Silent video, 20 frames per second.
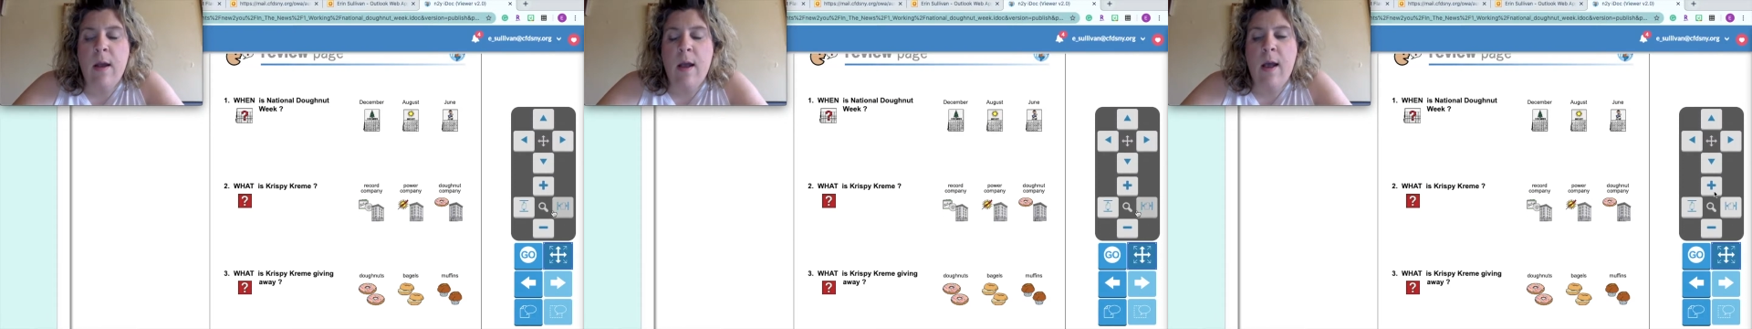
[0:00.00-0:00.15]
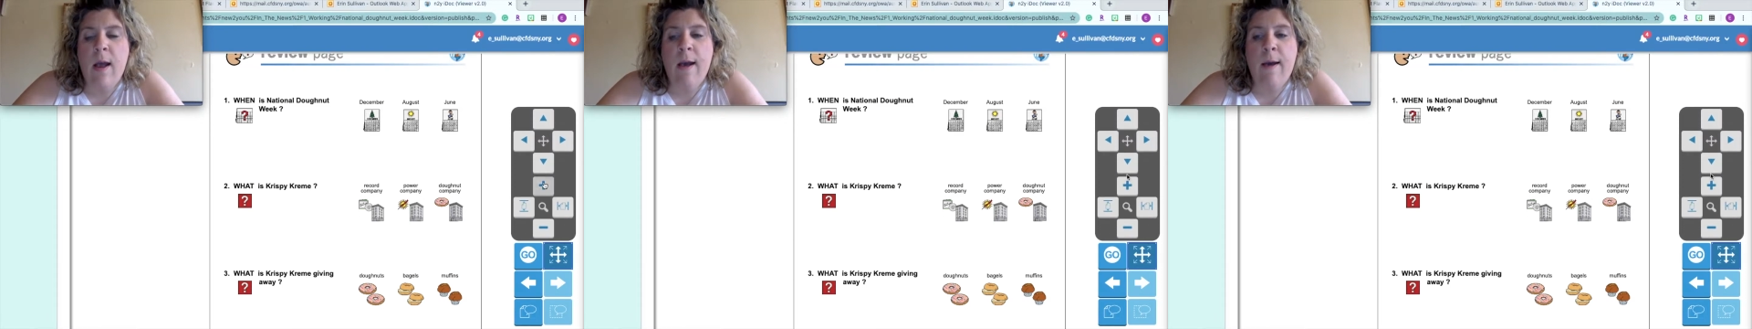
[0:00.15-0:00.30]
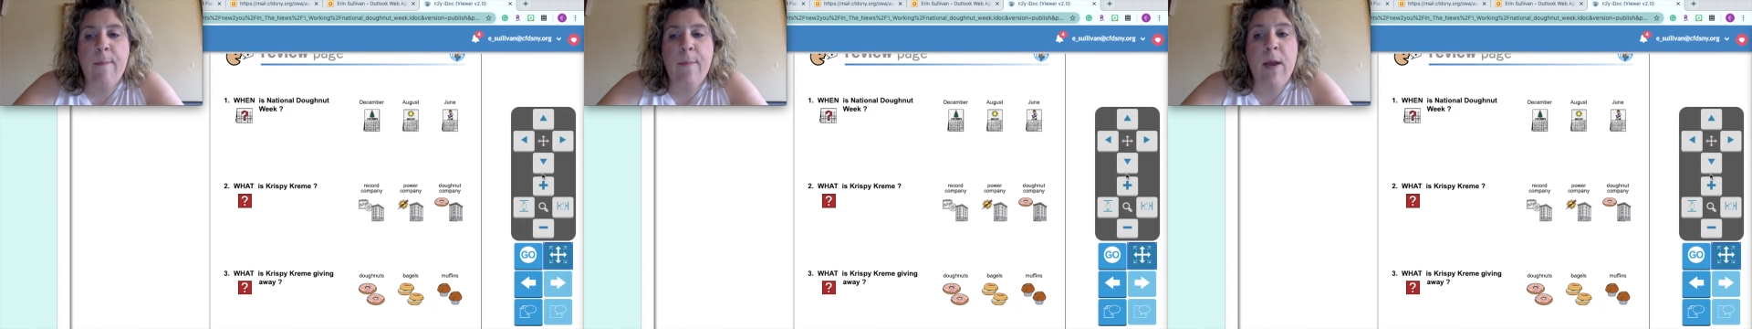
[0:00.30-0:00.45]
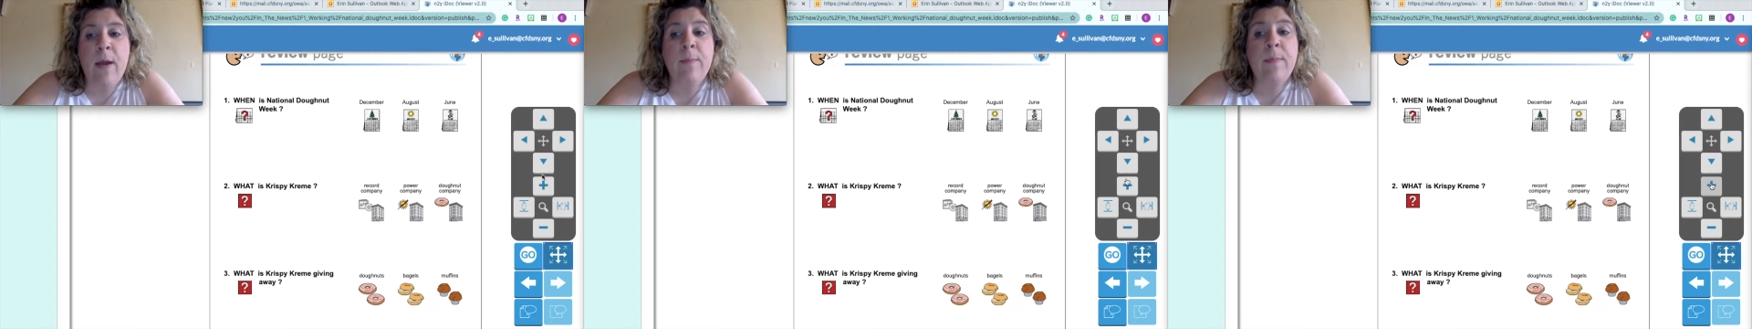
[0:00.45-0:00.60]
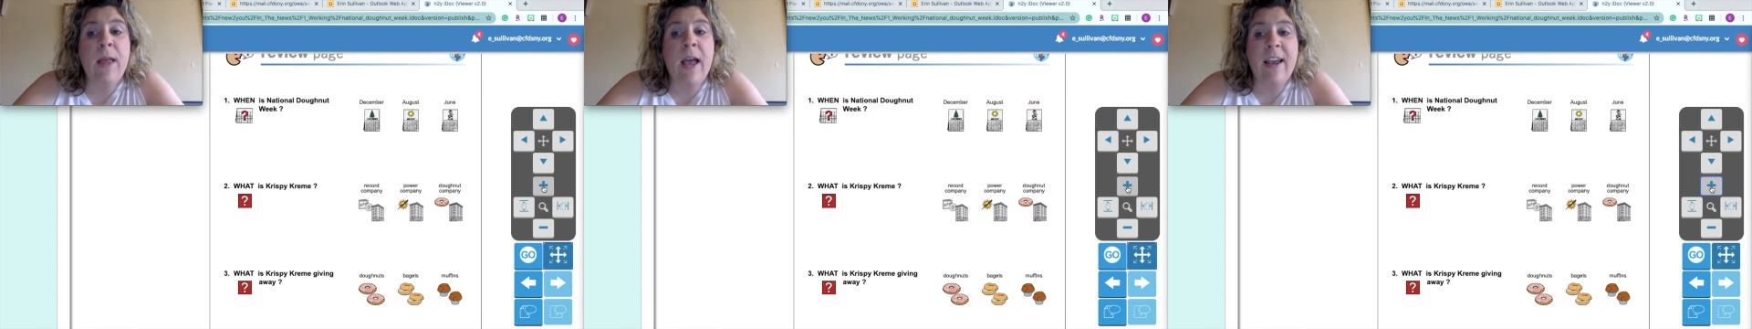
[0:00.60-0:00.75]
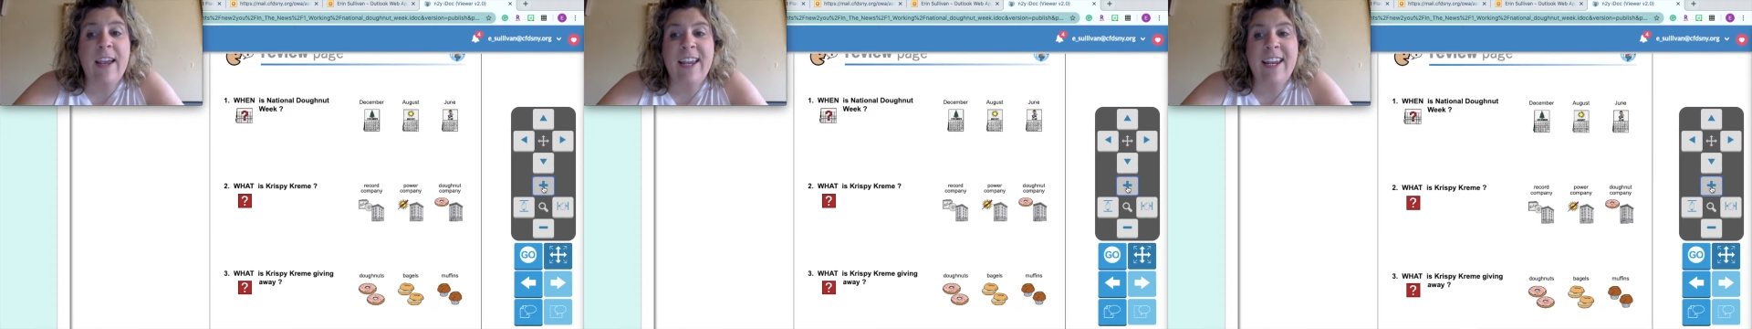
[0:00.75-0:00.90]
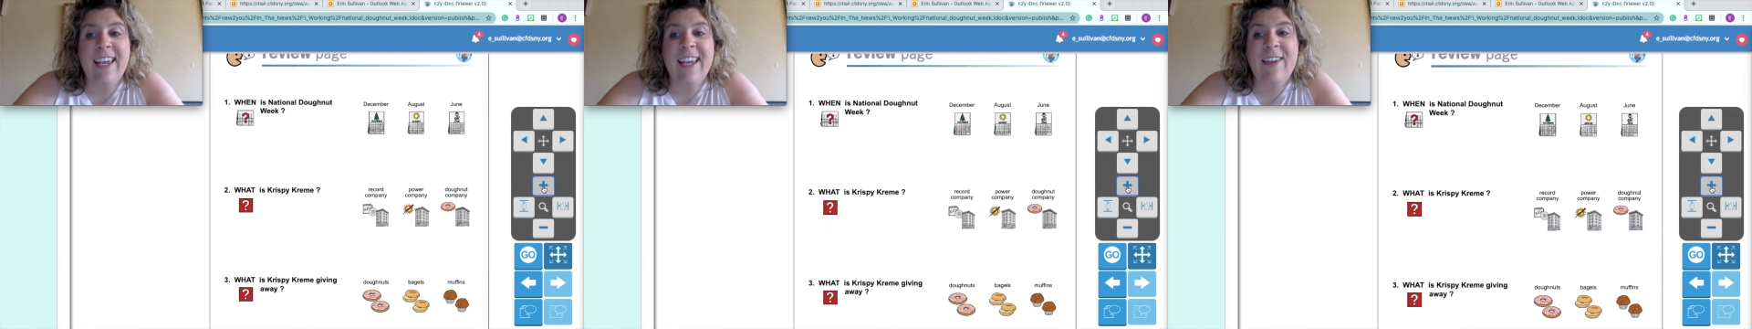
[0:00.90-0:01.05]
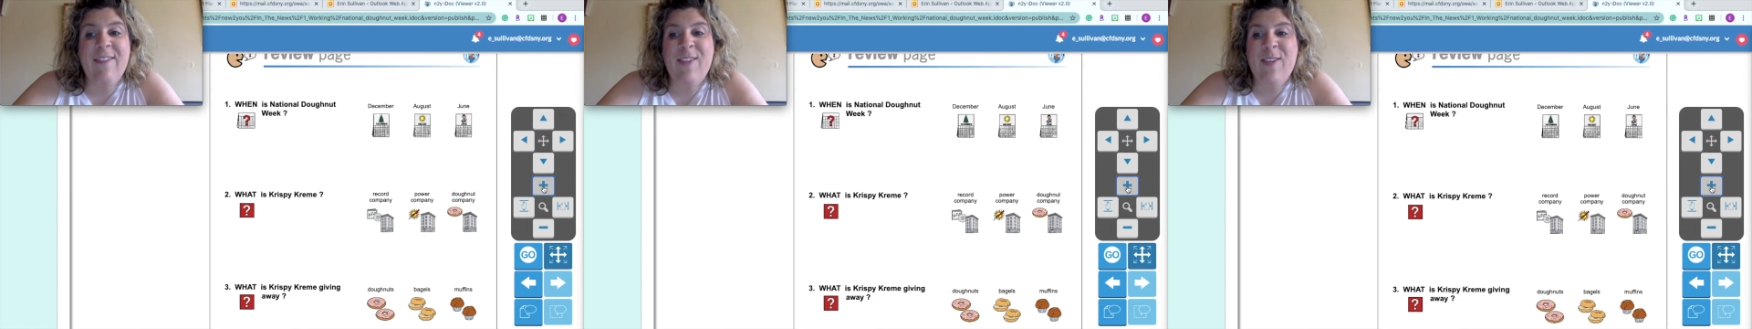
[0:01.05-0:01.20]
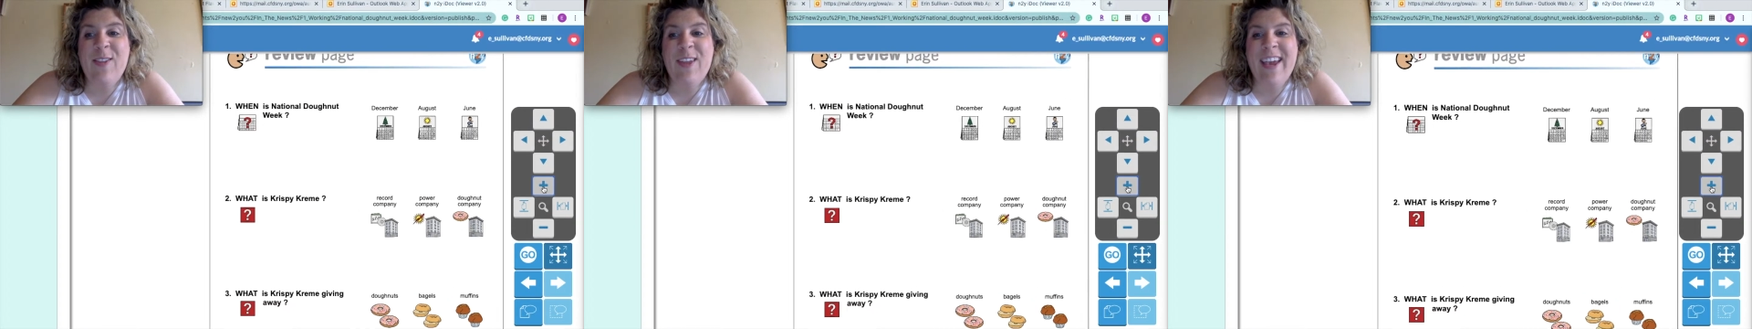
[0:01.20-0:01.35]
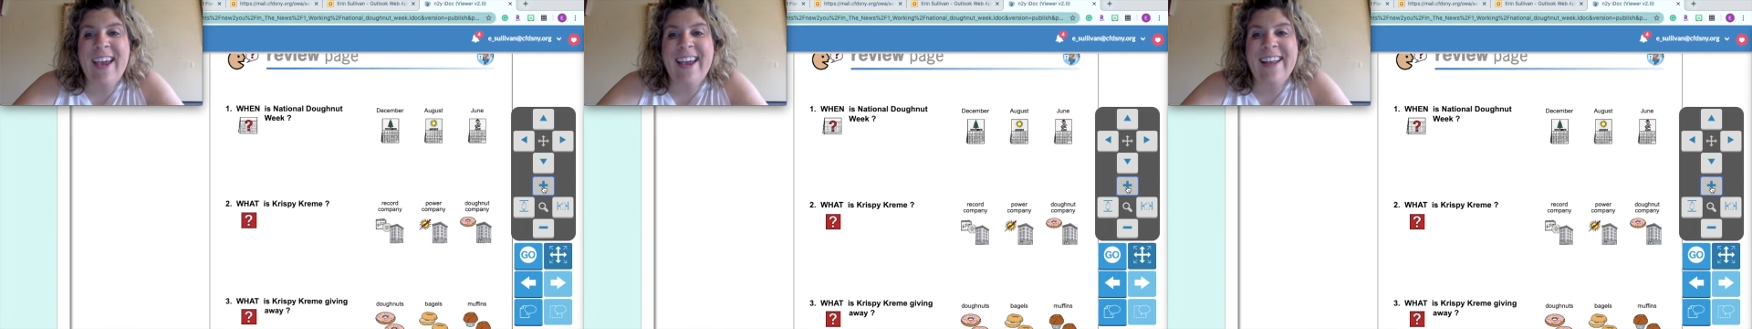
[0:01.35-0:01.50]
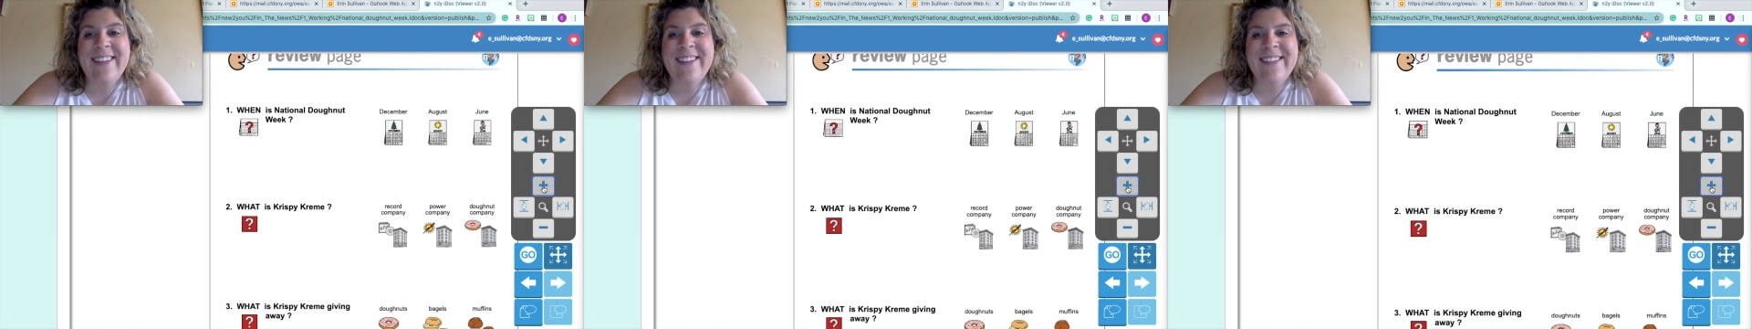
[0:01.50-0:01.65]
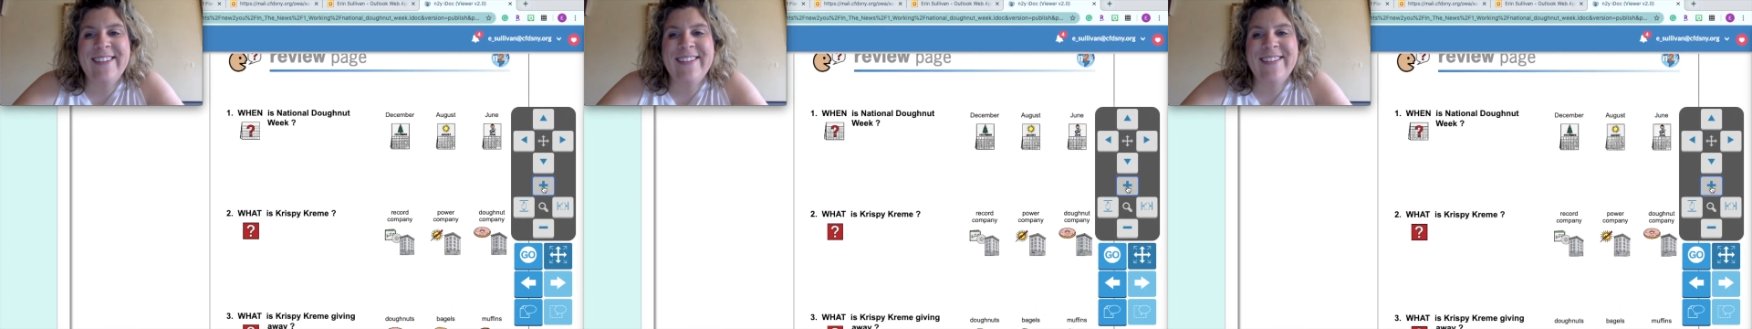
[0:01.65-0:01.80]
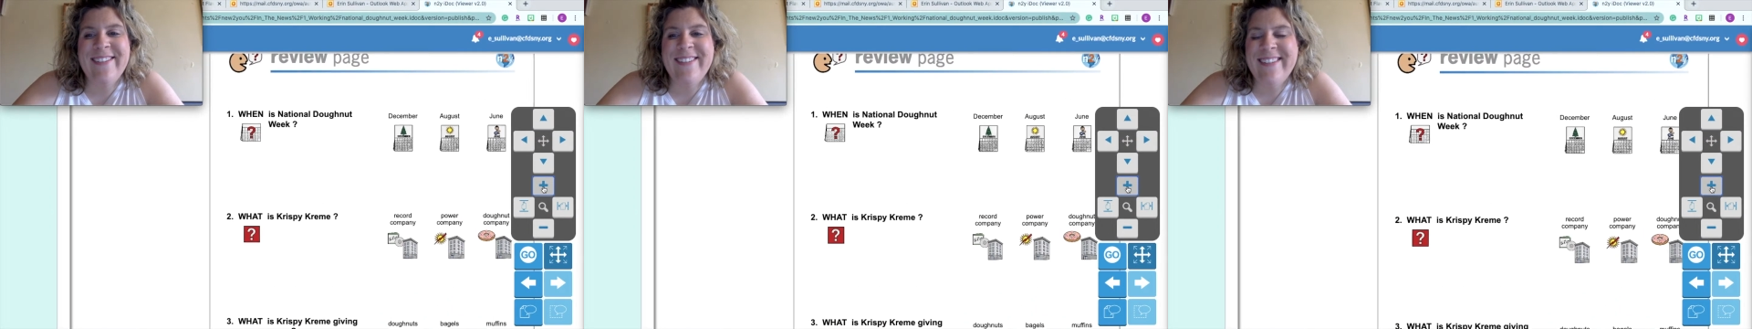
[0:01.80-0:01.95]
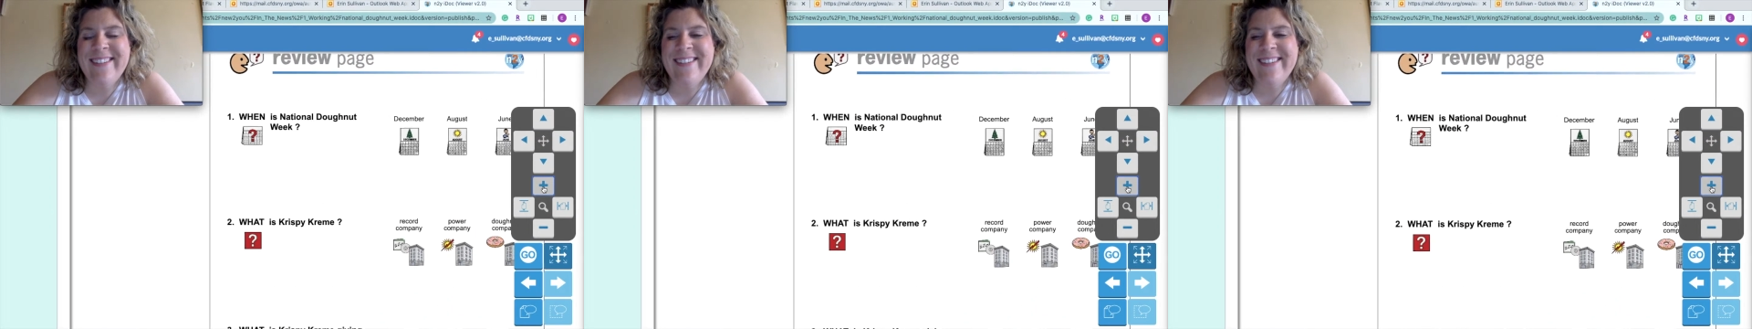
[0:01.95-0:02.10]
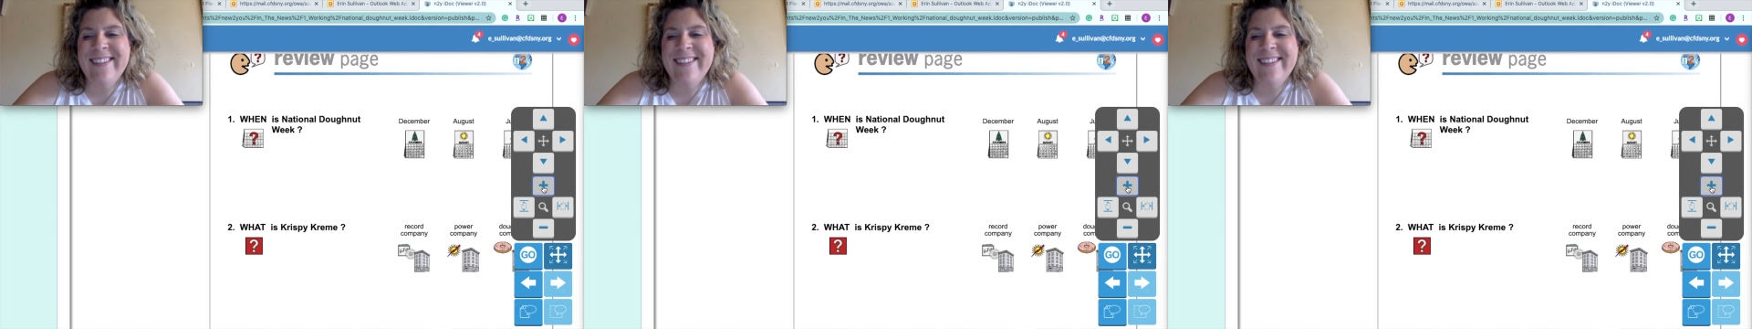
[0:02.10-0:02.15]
I'm not going to give you the answers,